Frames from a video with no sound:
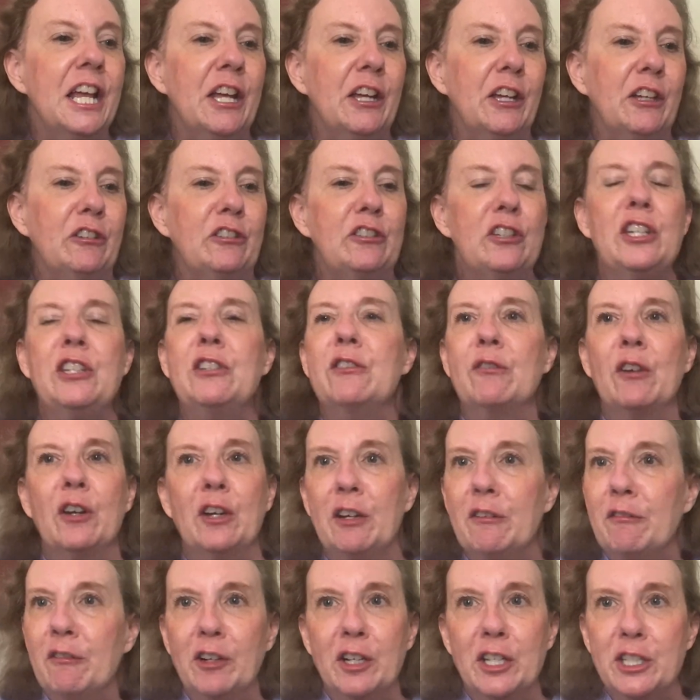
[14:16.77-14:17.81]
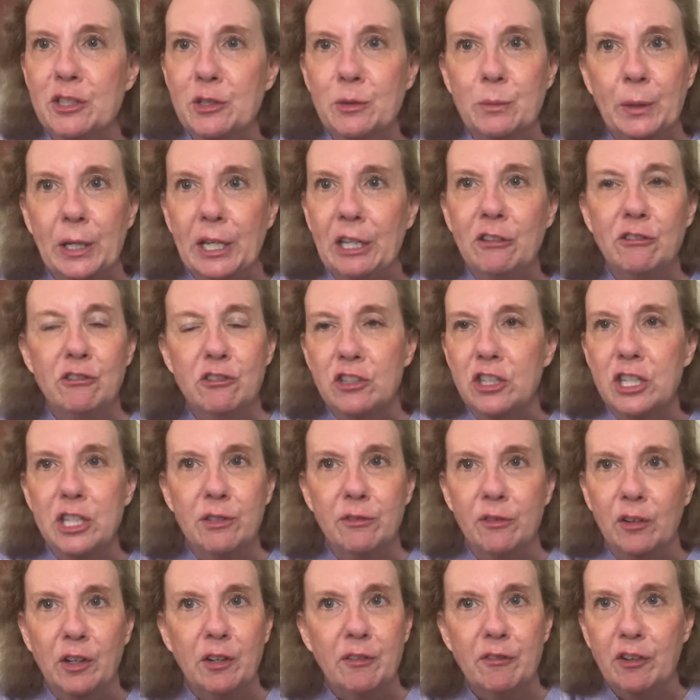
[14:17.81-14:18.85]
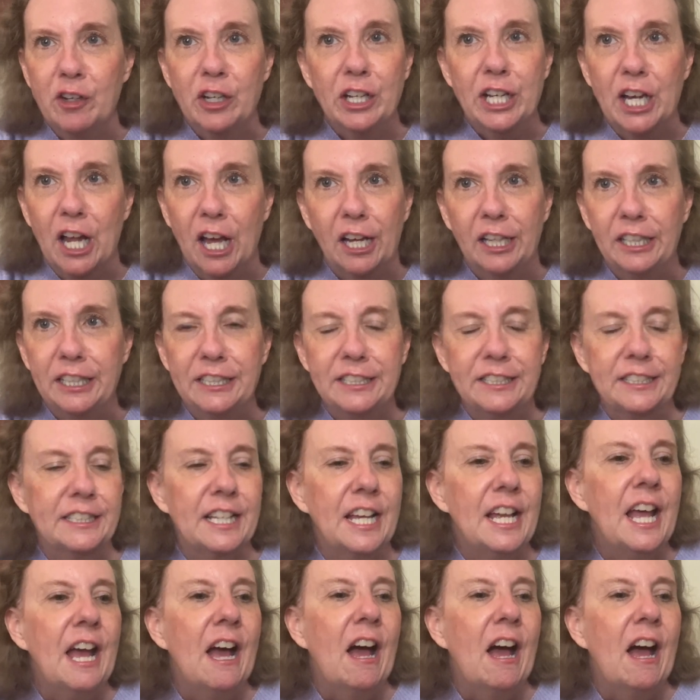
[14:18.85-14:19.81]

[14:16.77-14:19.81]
she's very, very sweet, and she's very, very nice.